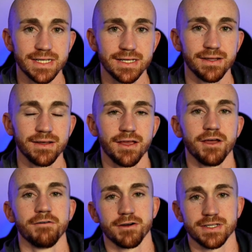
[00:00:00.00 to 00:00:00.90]
in
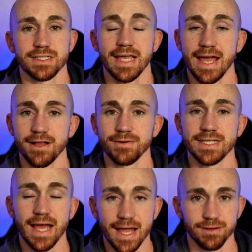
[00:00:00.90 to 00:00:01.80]
versus calories
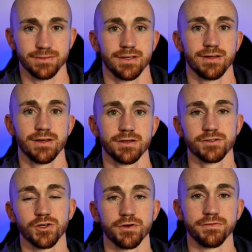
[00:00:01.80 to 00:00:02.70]
out.
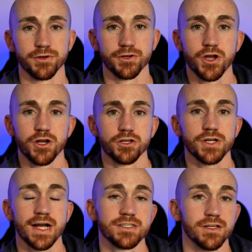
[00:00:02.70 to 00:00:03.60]
So if you're
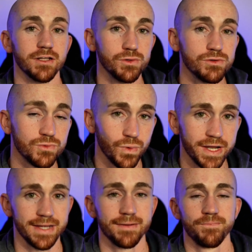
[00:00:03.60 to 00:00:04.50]
trying to lose
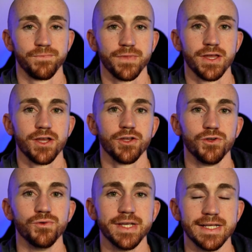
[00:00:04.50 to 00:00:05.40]
weight,
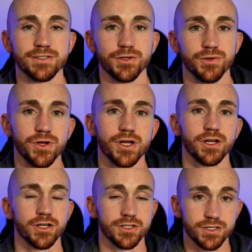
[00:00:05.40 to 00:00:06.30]
you need to
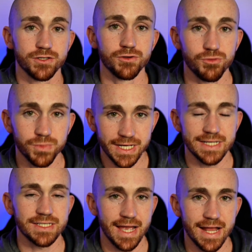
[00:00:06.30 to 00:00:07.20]
consume
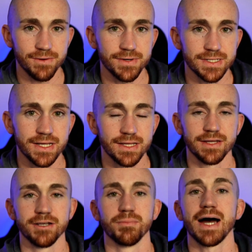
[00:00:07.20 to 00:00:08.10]
less calories
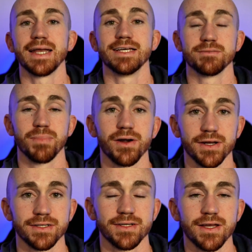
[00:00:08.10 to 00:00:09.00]
than your body is burning.
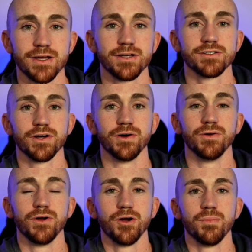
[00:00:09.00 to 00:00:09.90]
So
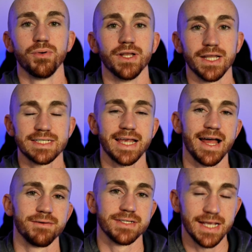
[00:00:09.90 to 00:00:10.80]
put less
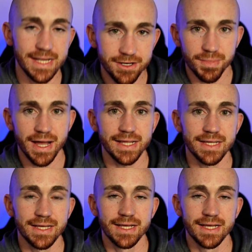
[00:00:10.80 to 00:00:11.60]
calories in your body